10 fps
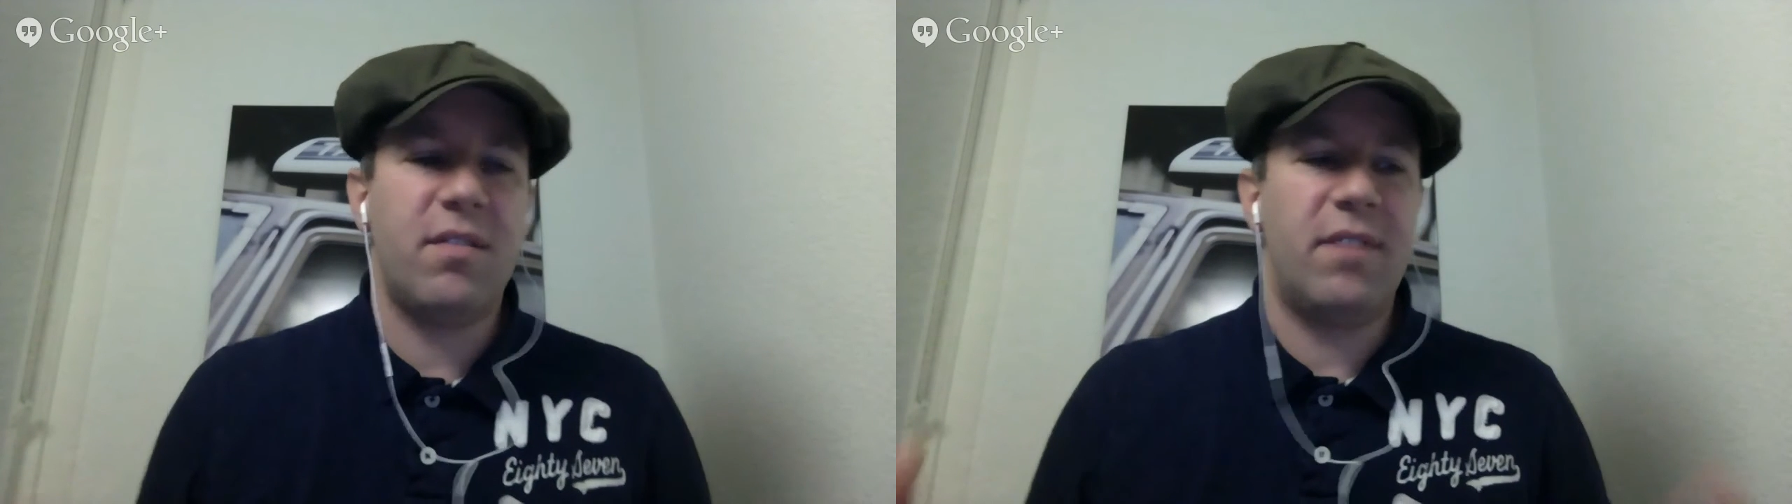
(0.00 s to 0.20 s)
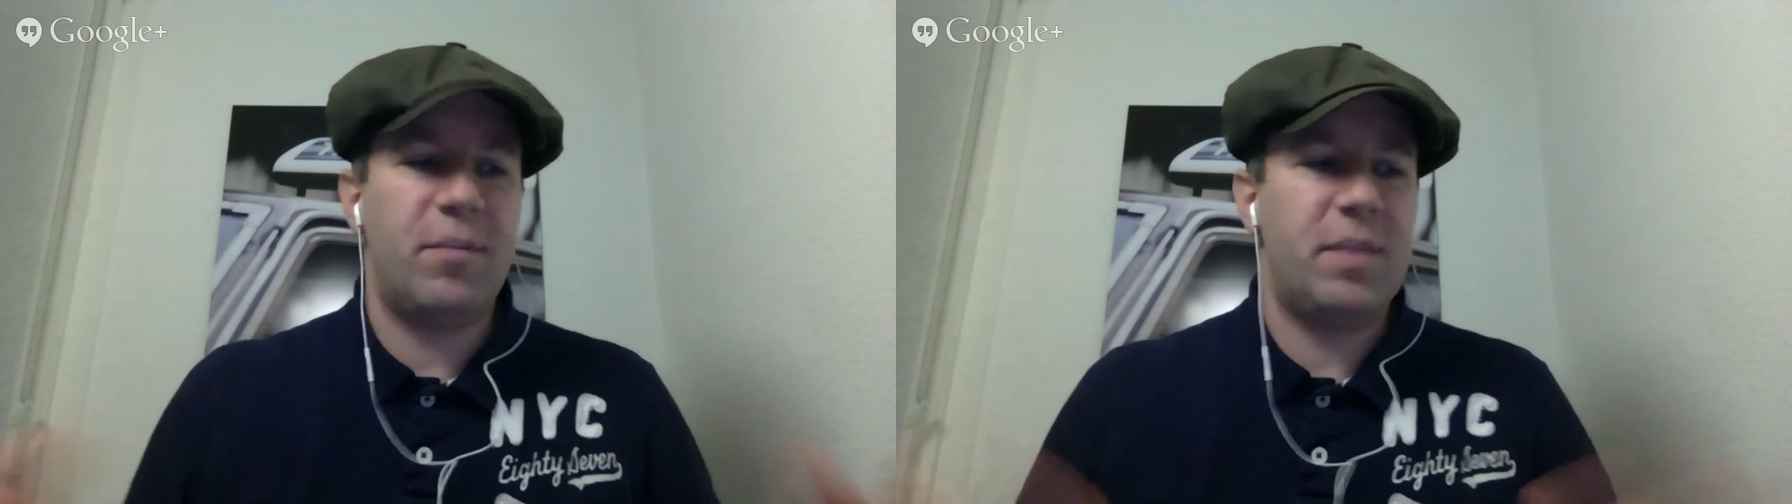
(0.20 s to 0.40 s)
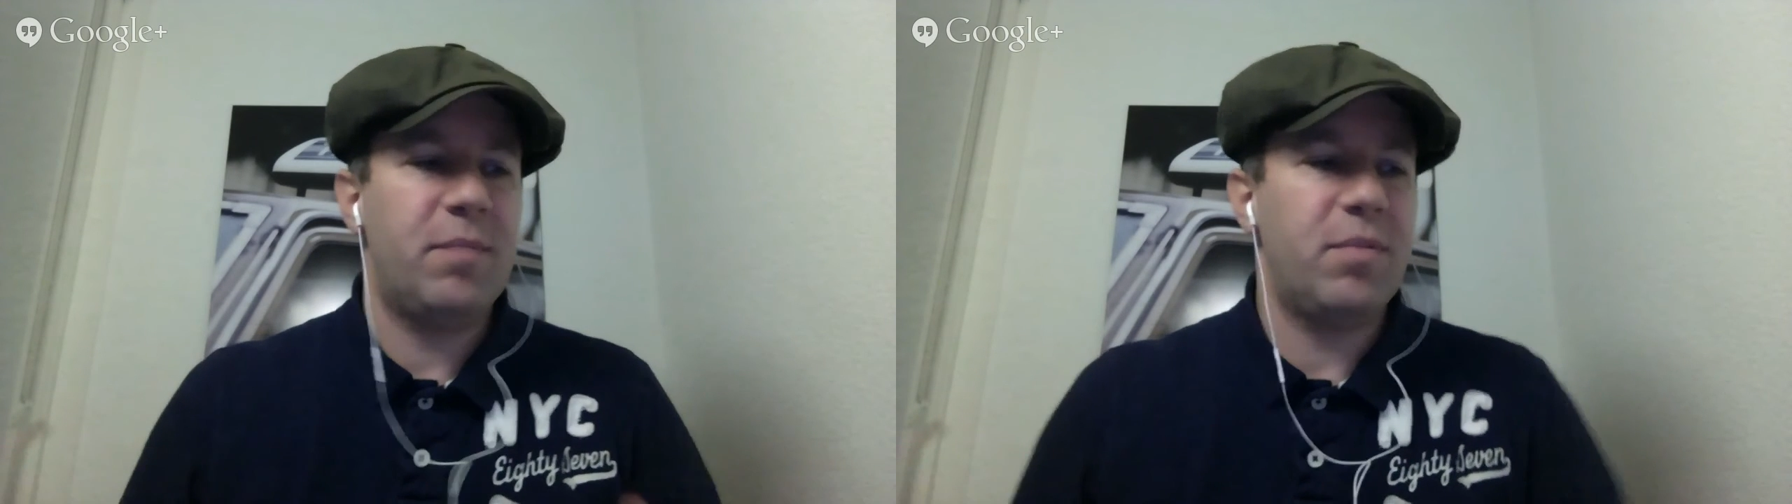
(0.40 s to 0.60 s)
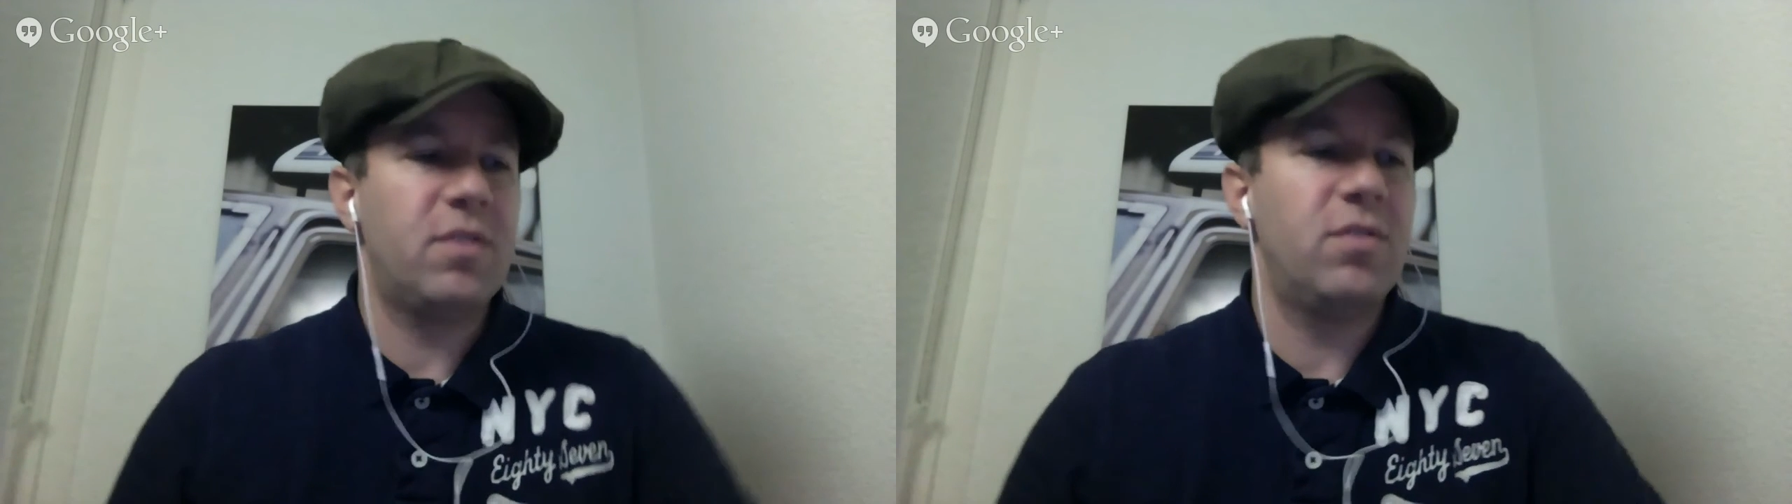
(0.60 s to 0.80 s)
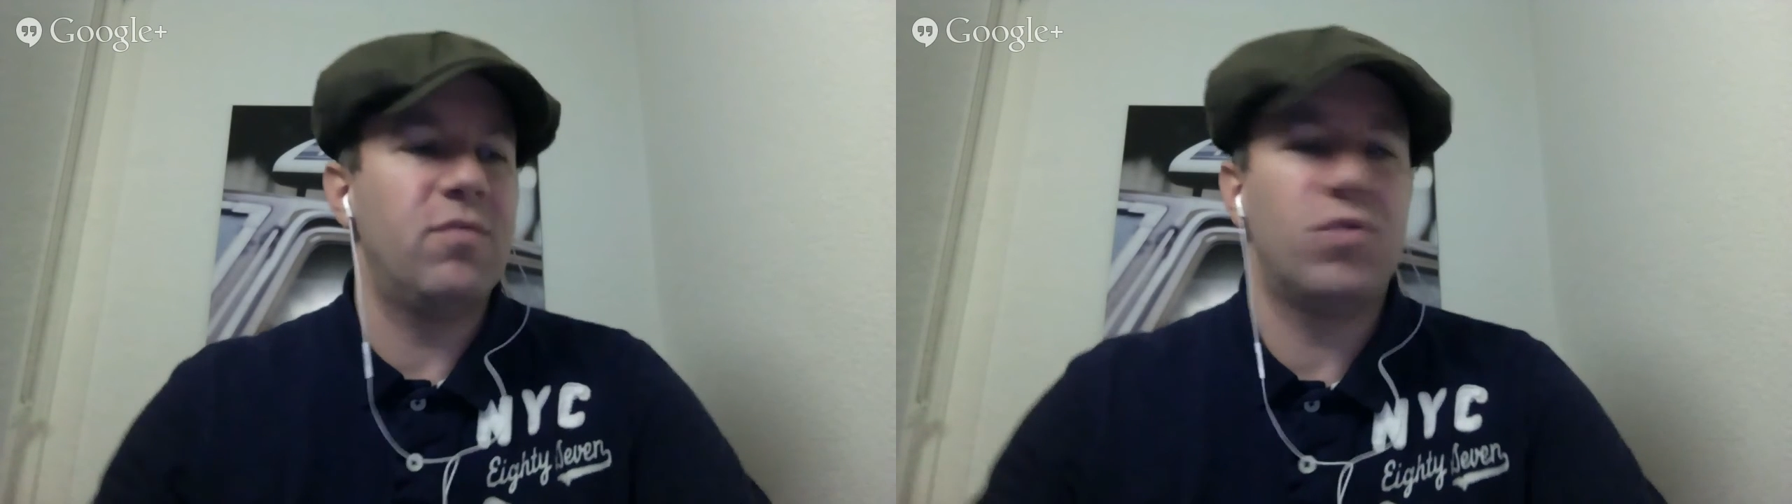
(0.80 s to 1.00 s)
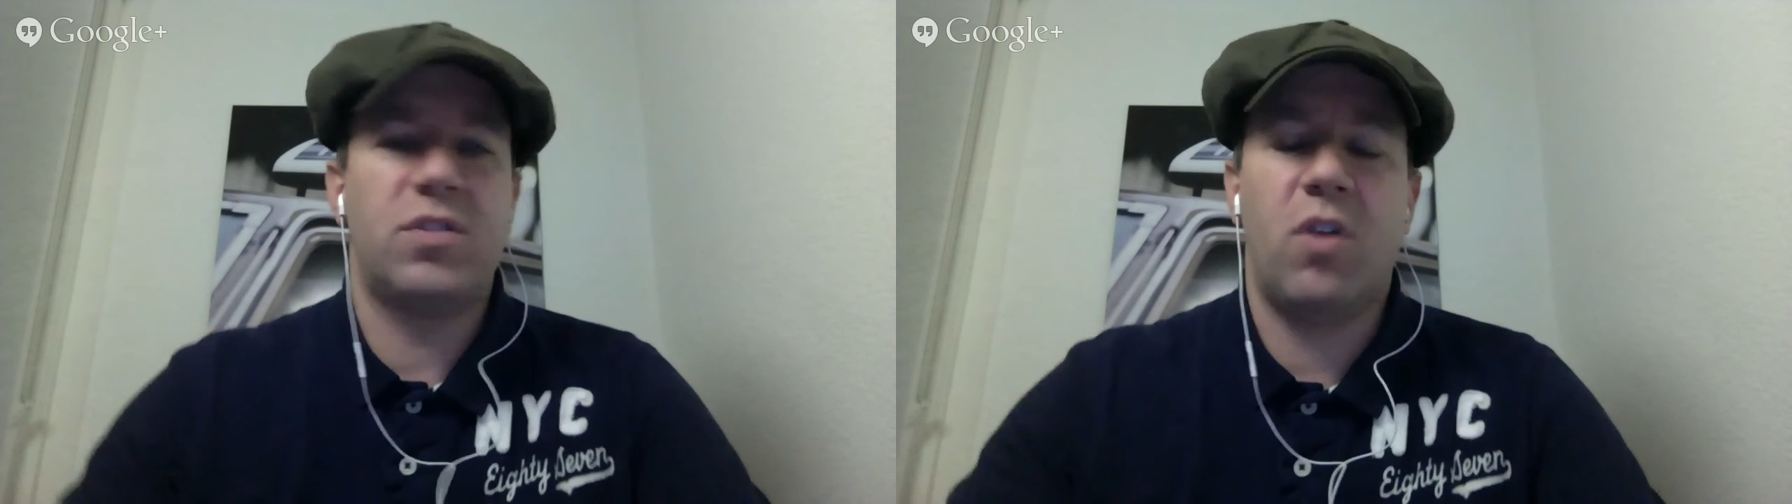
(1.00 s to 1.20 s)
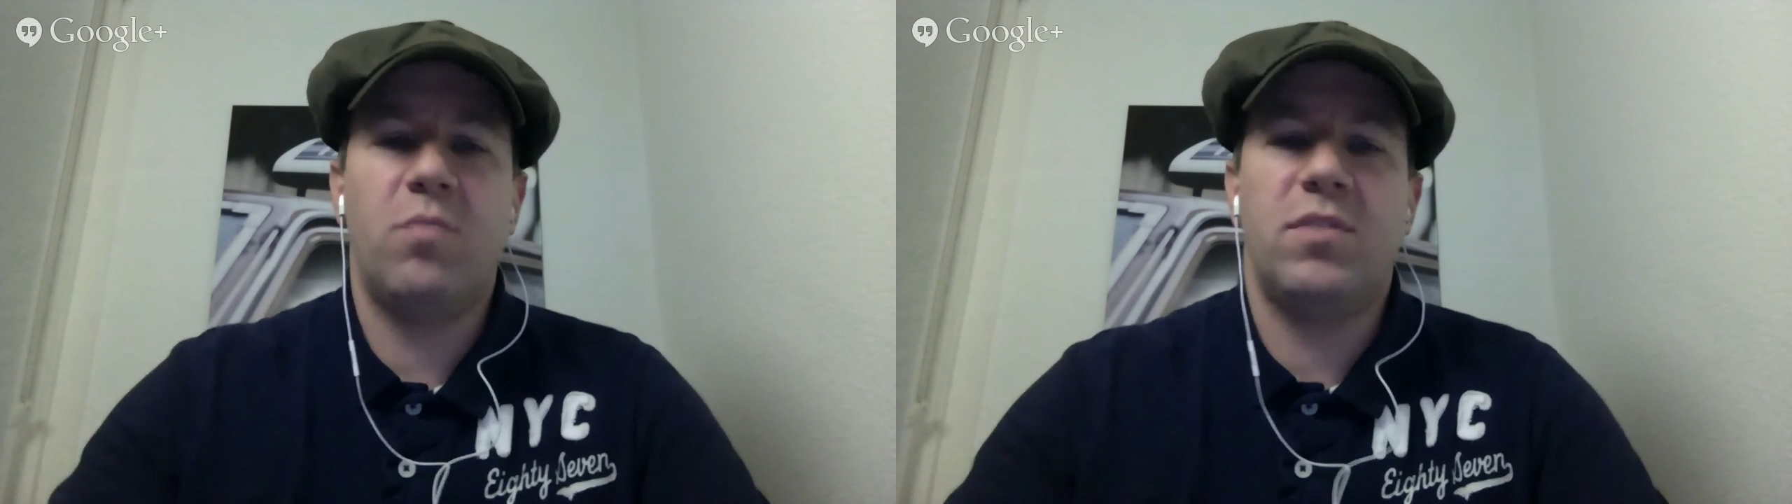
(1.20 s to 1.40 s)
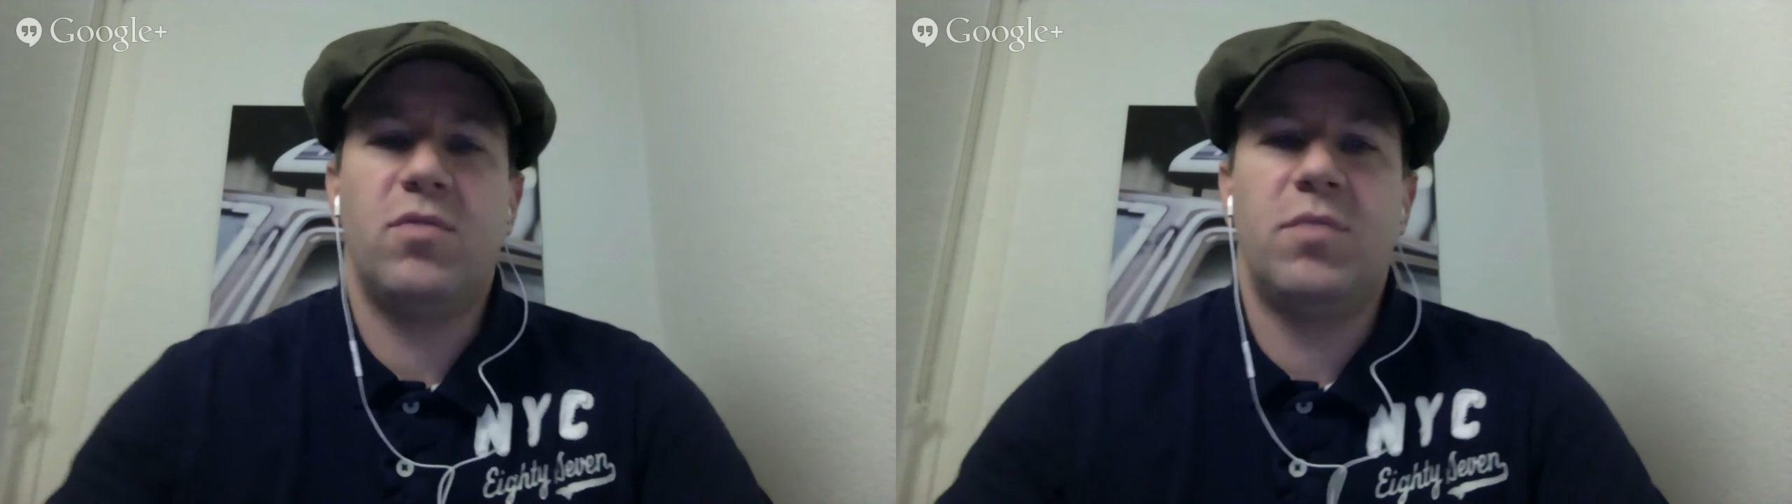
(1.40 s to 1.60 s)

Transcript: where people would come to,